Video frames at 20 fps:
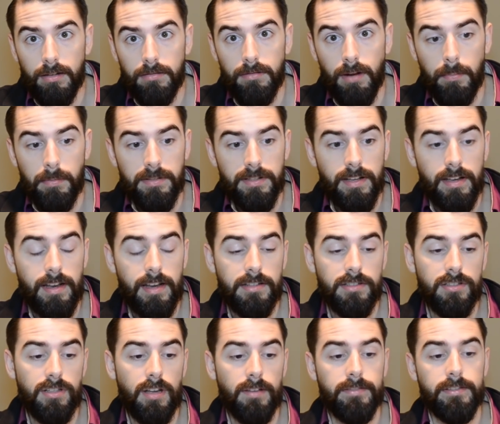
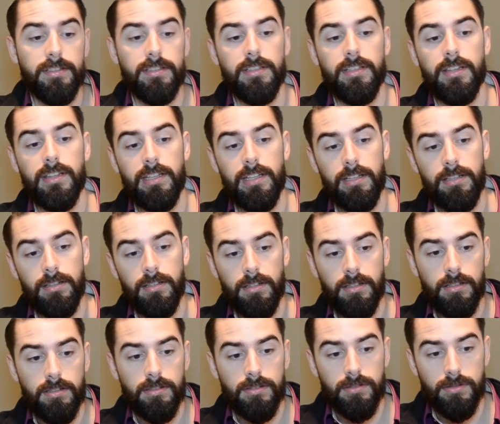representations. Obviously, the
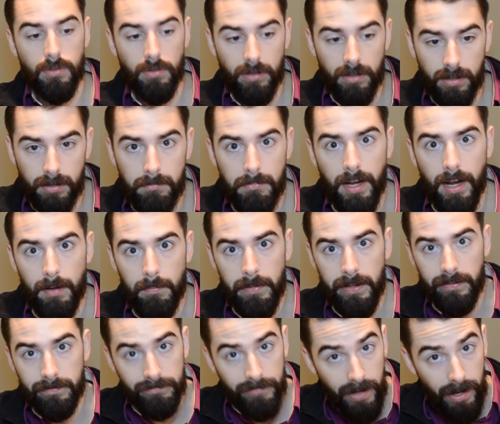sword kind of
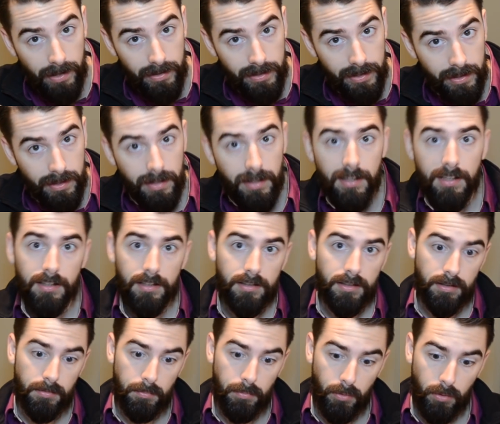being phallic,
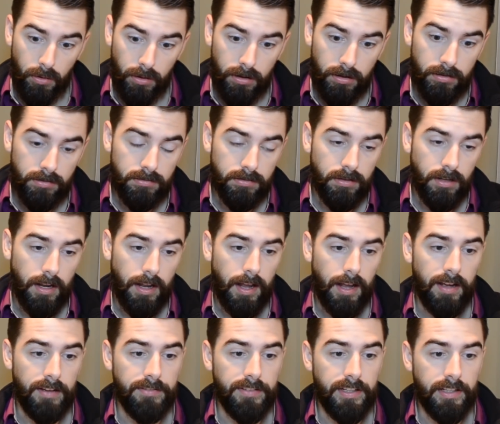the boar
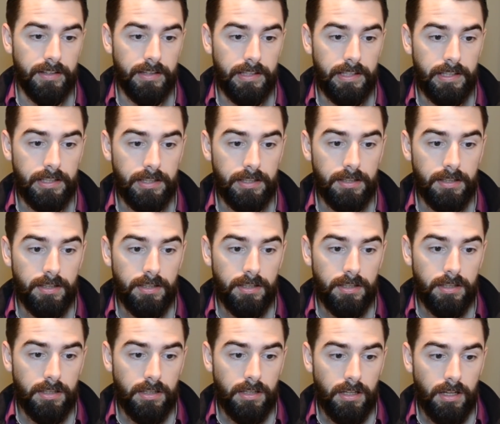having the
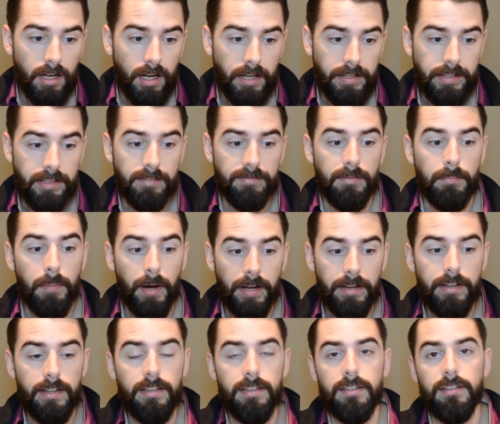idea of
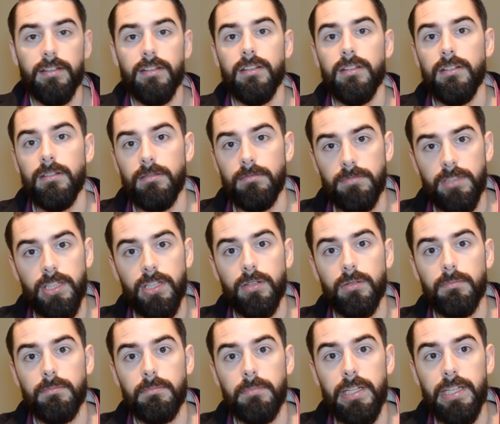abundance and
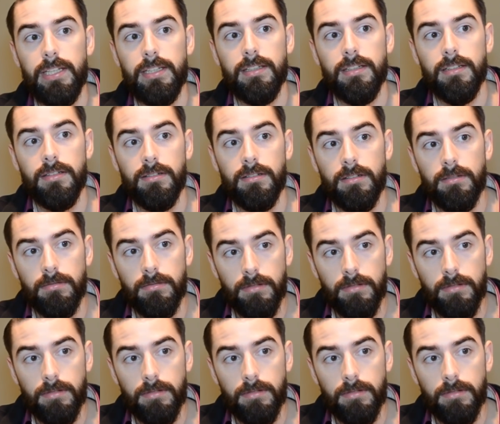meat and